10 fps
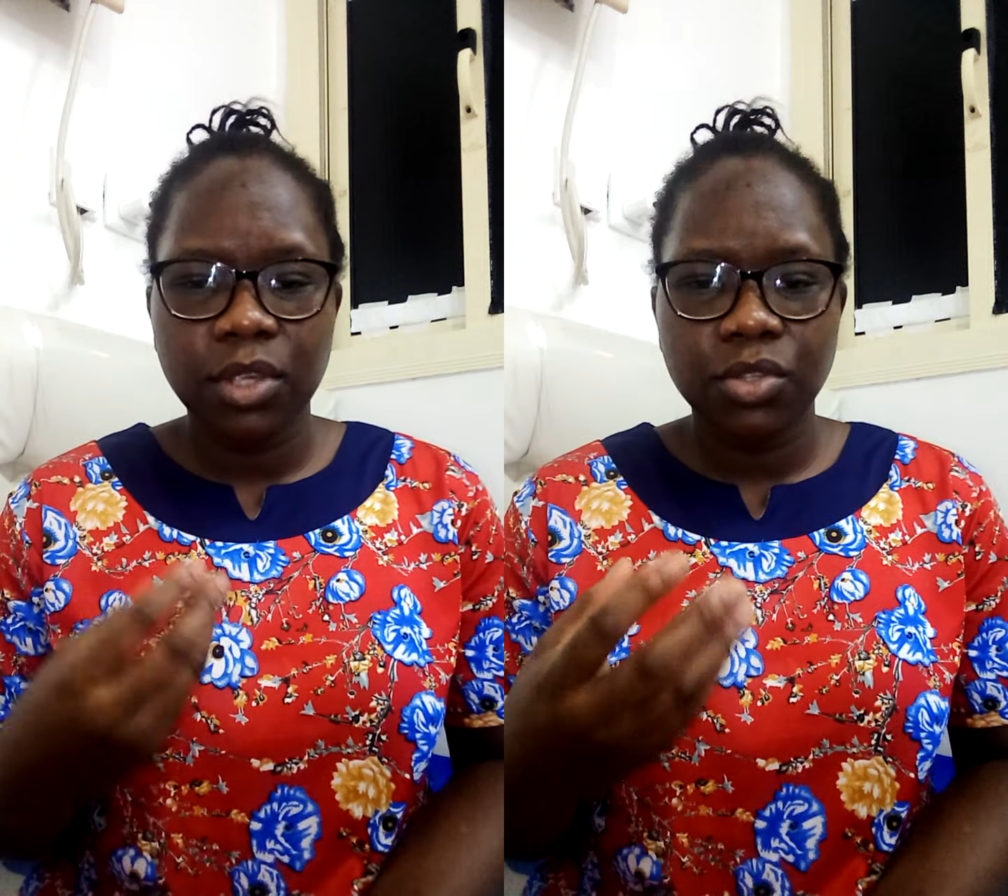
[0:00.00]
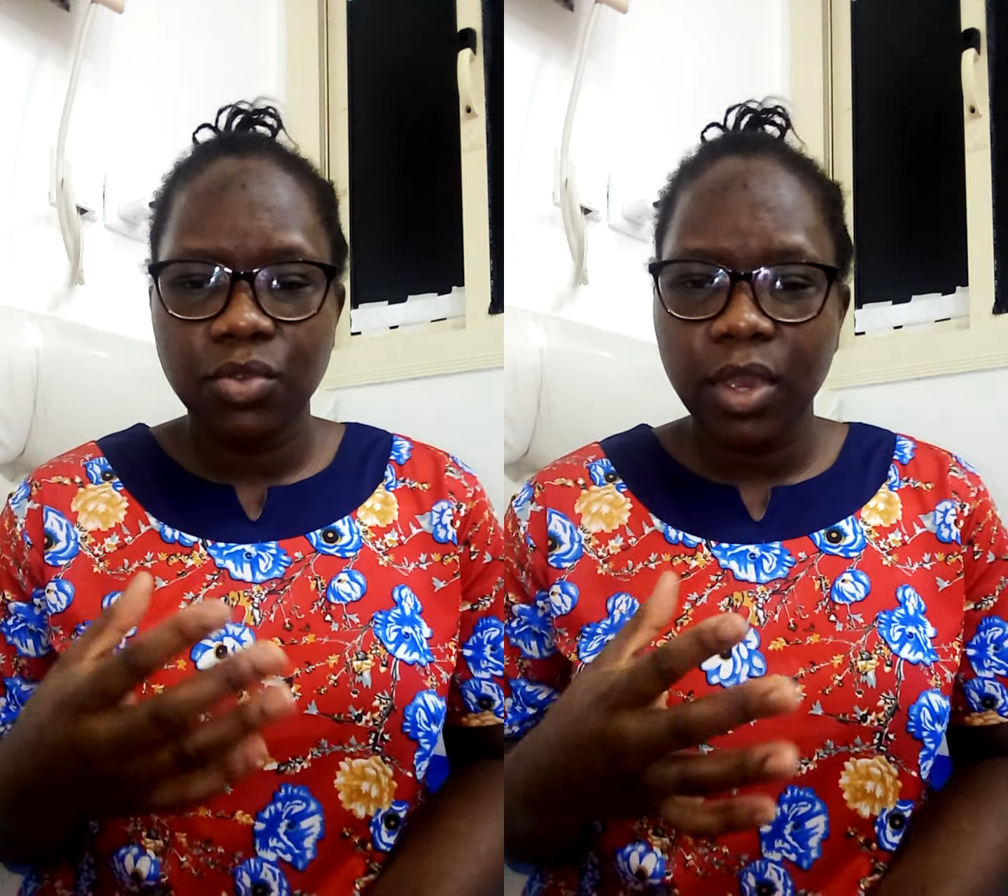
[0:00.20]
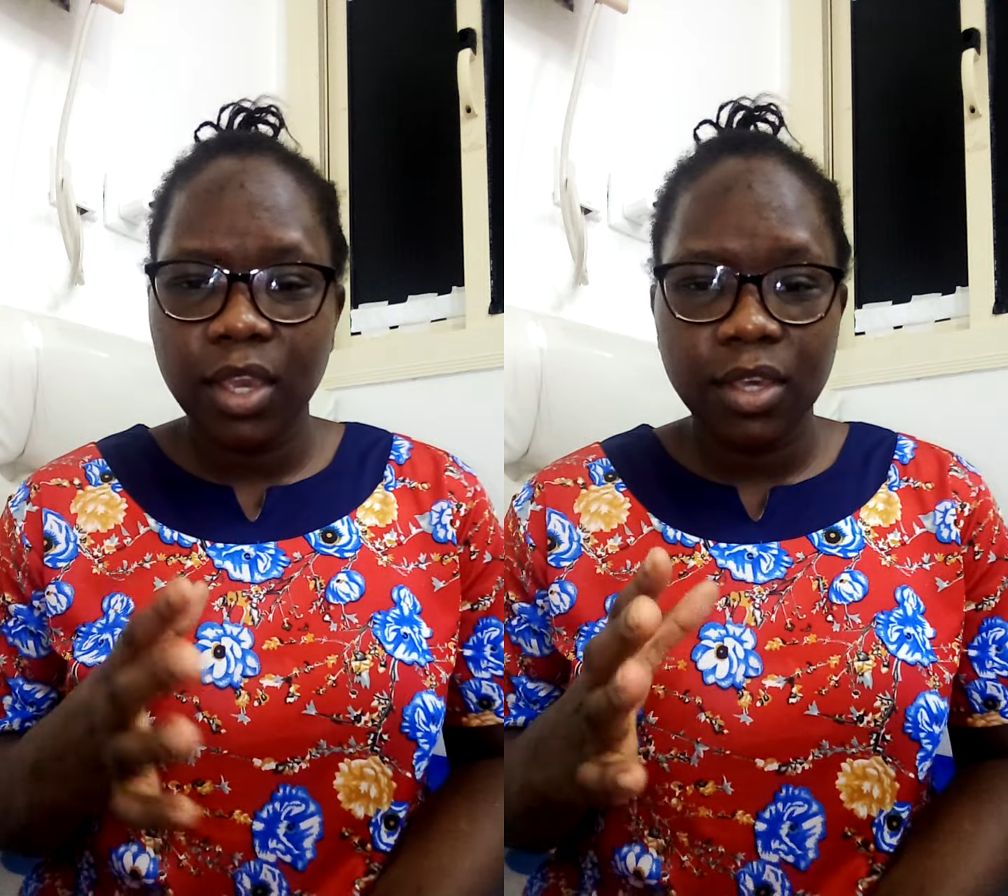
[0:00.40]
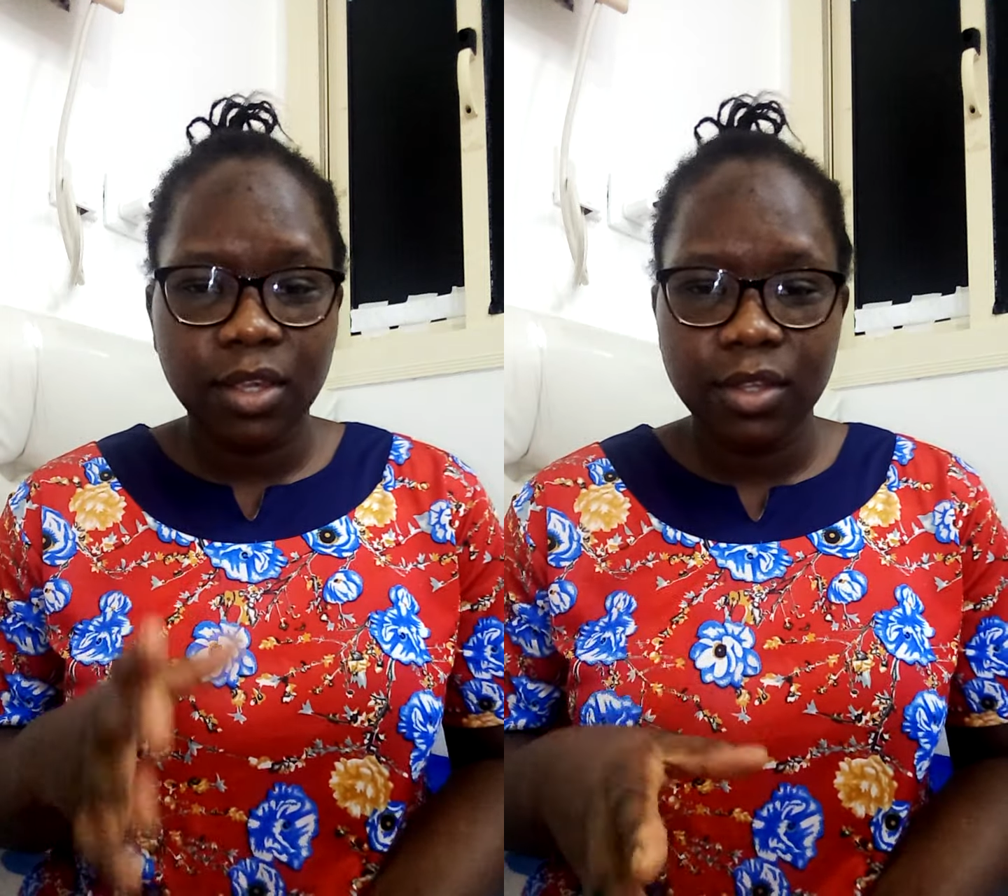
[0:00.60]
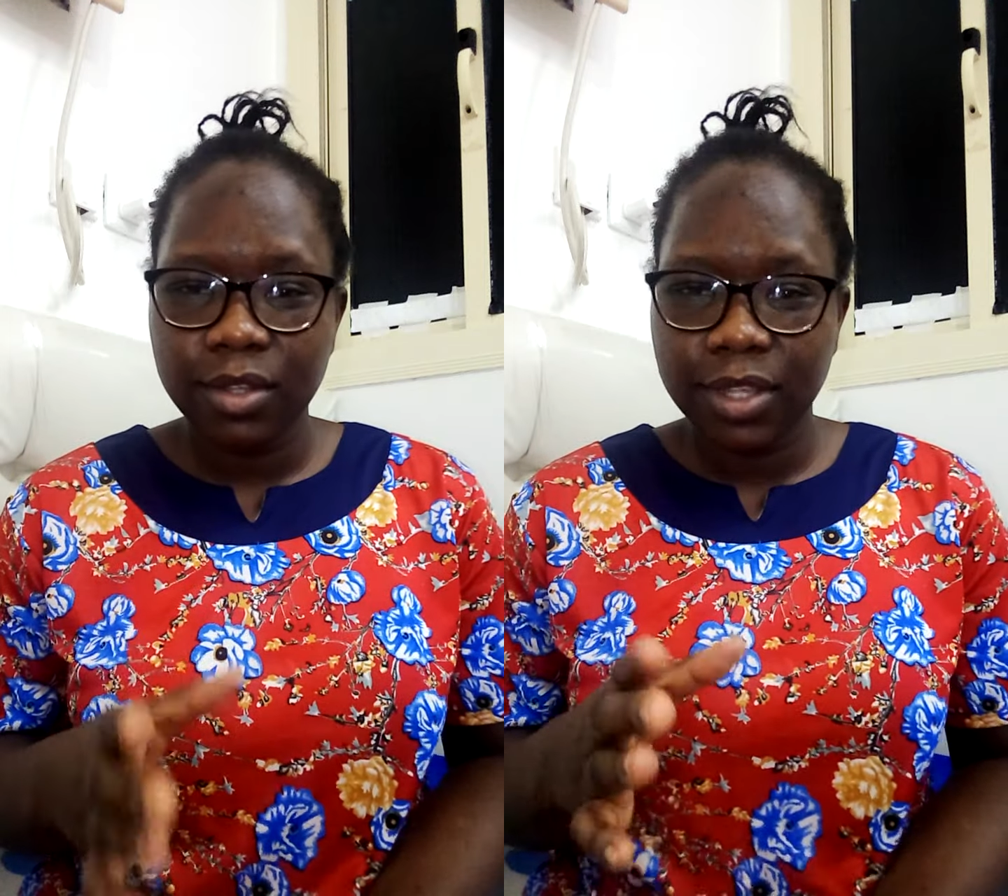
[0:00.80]

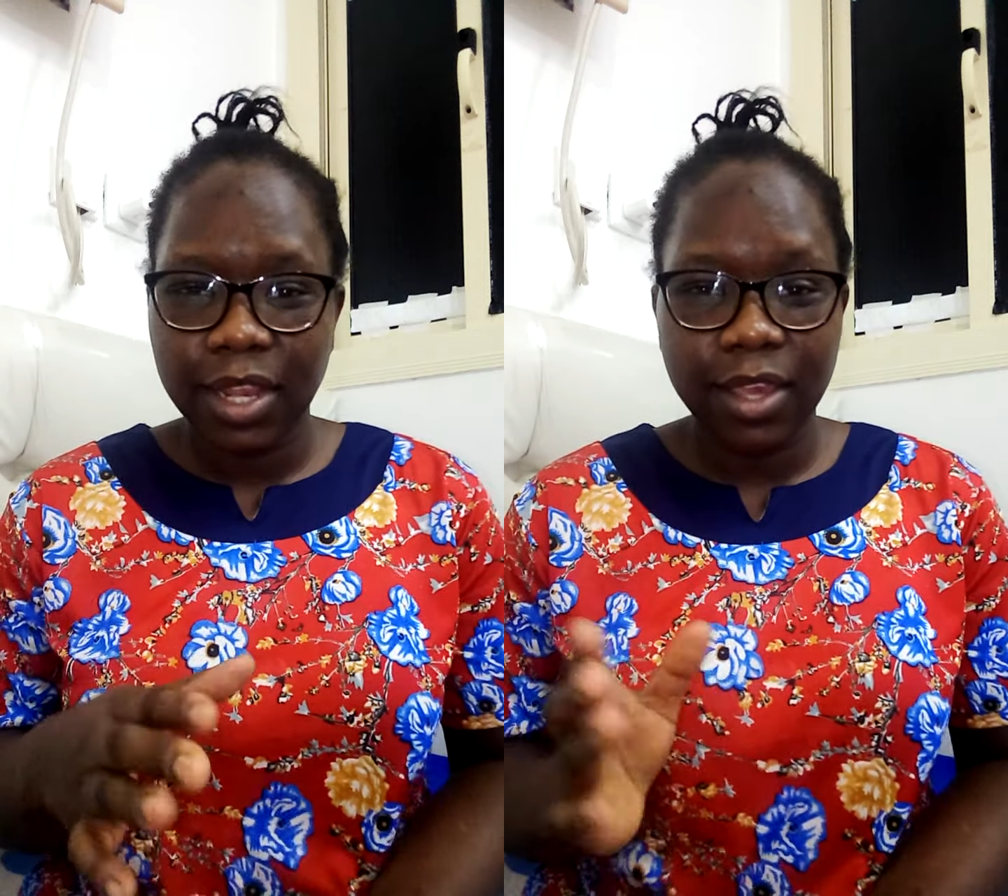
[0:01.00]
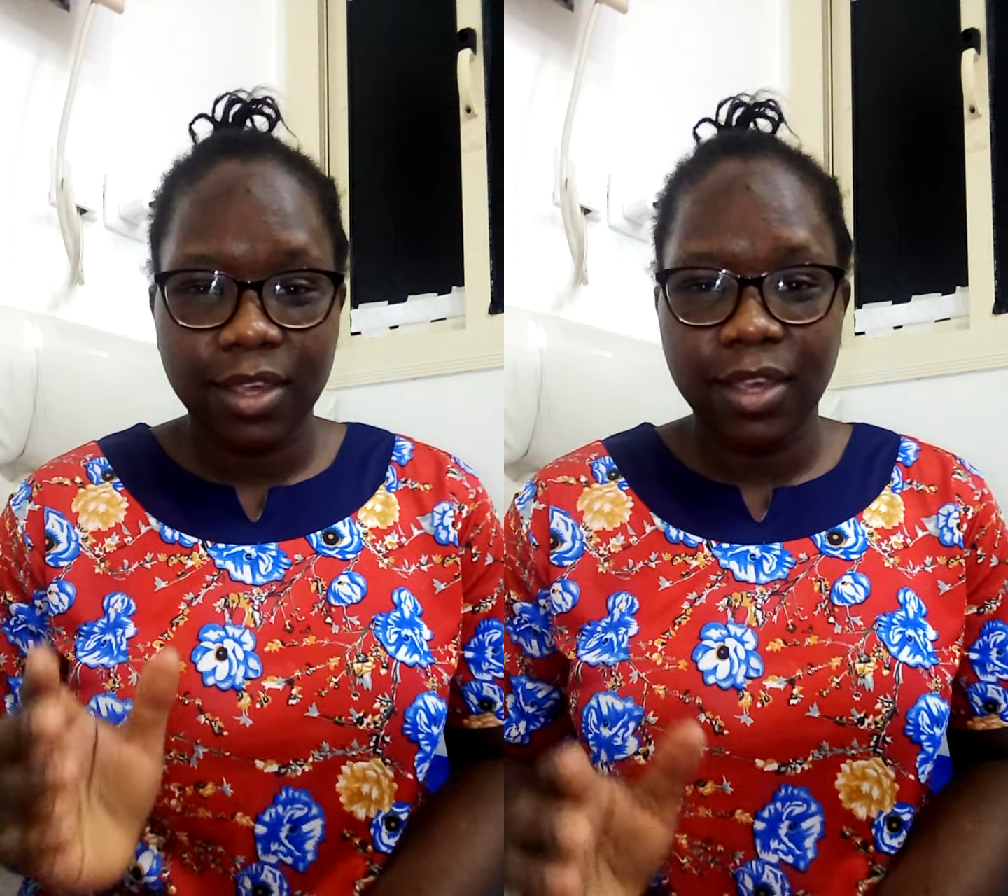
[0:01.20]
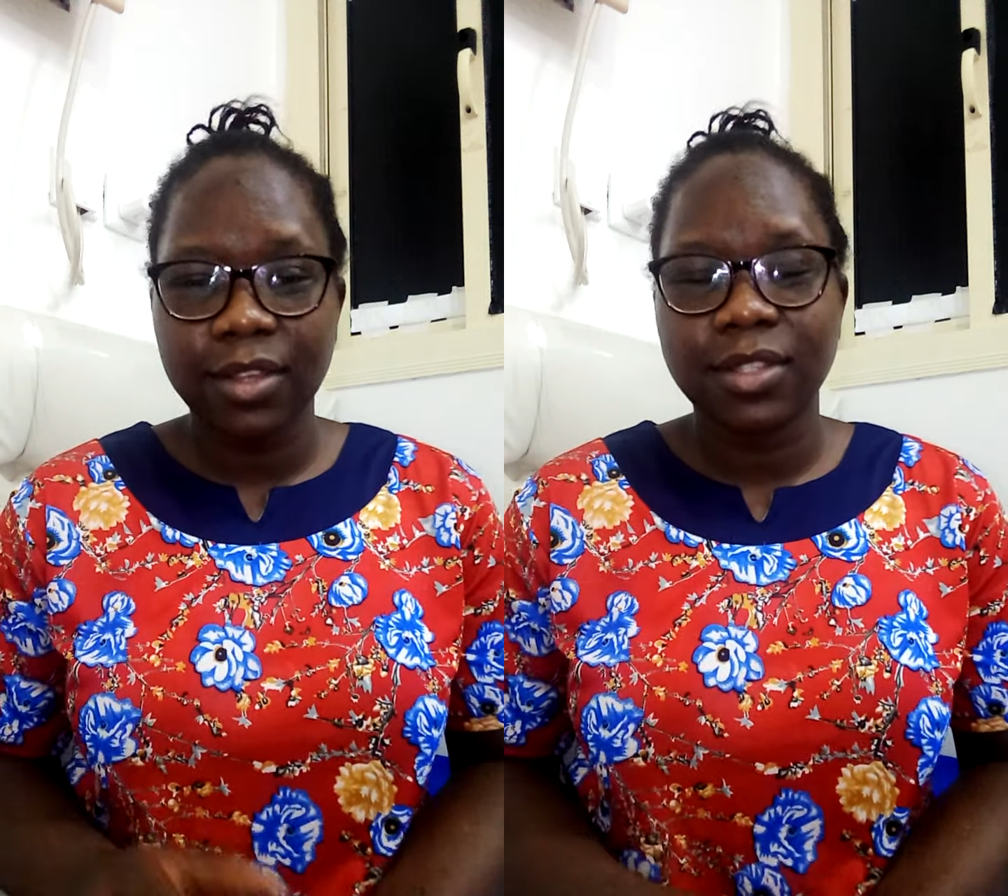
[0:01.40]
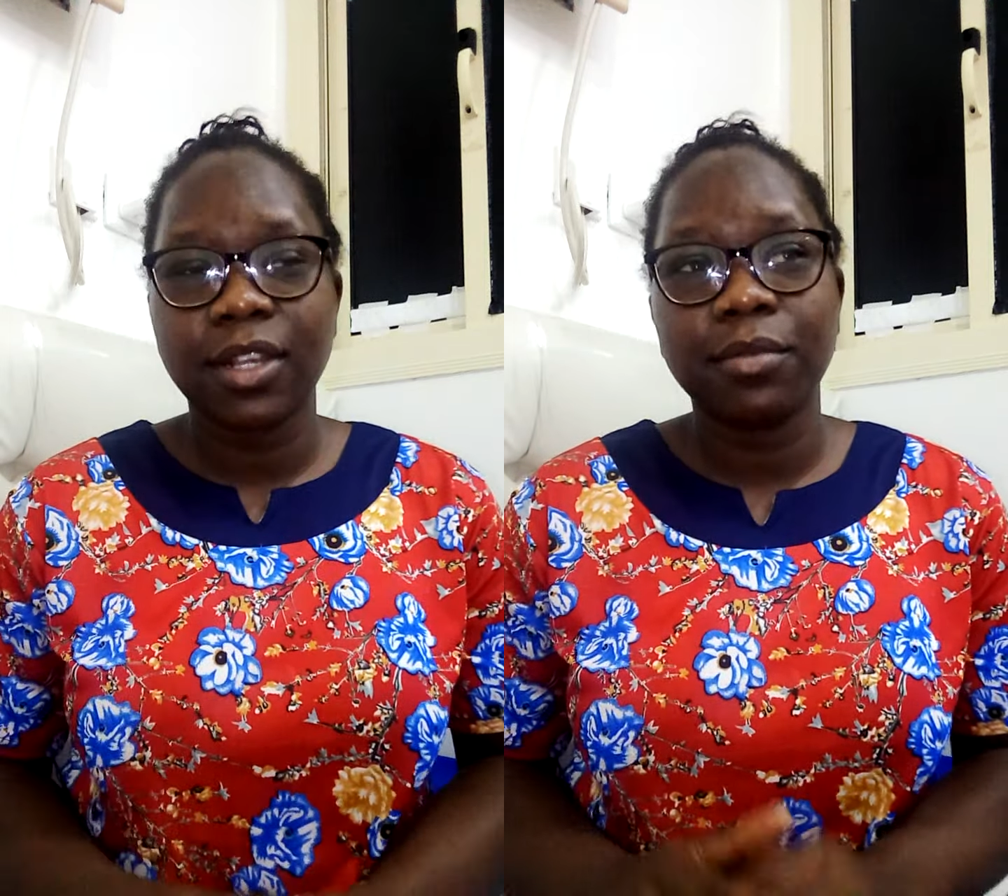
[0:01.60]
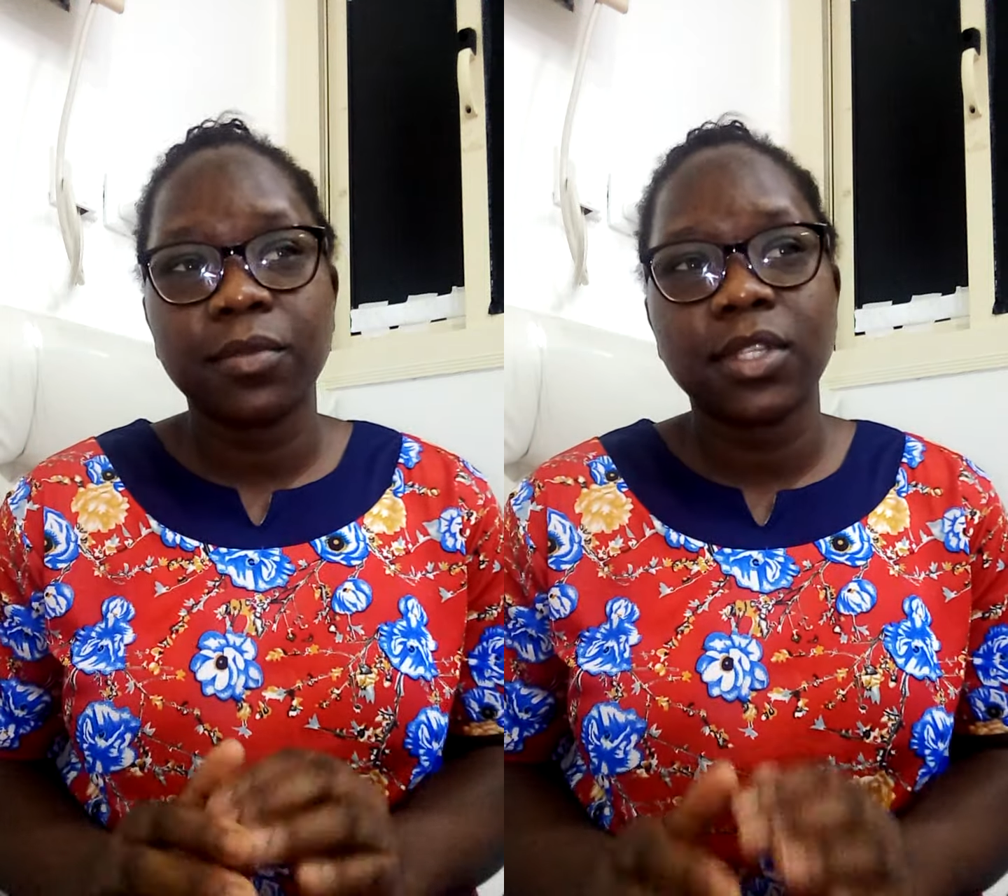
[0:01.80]

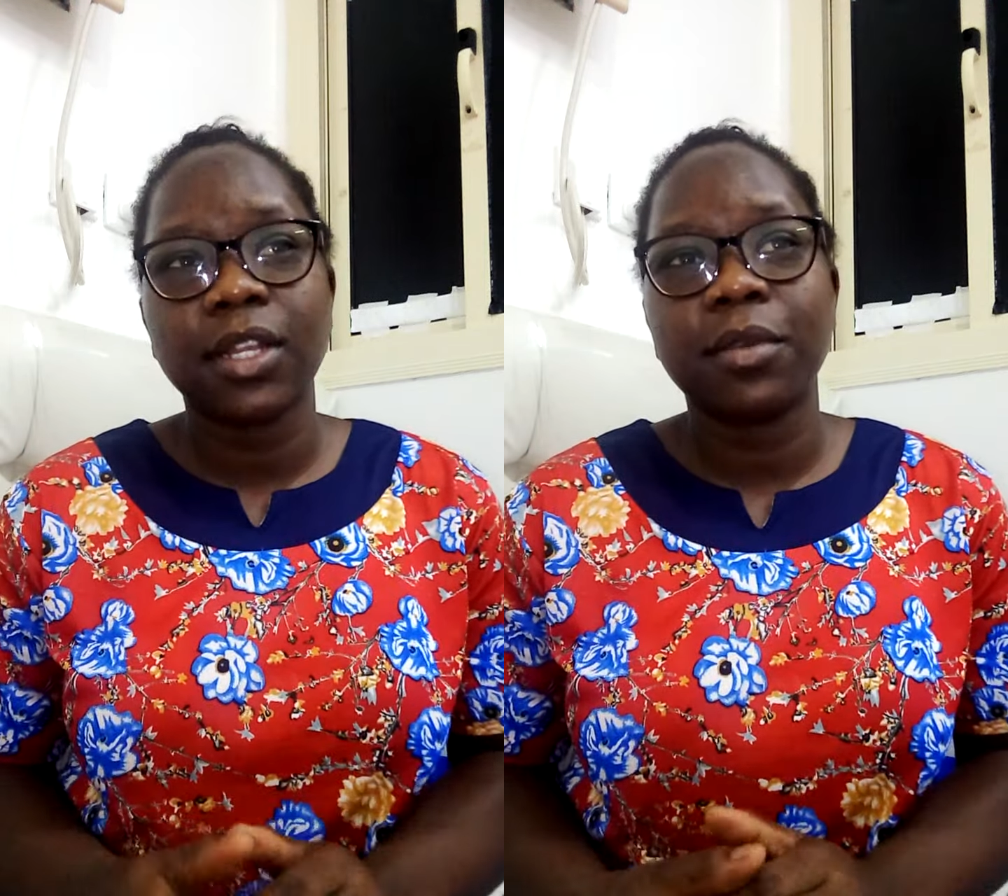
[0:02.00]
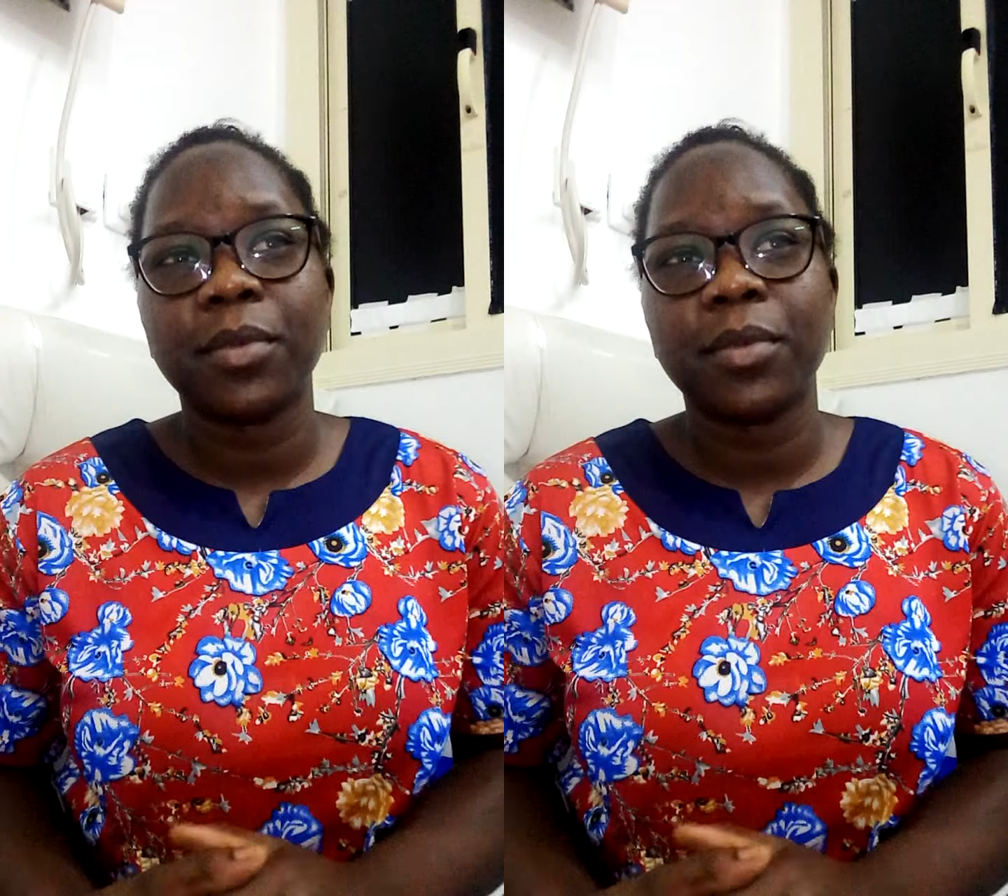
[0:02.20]
telling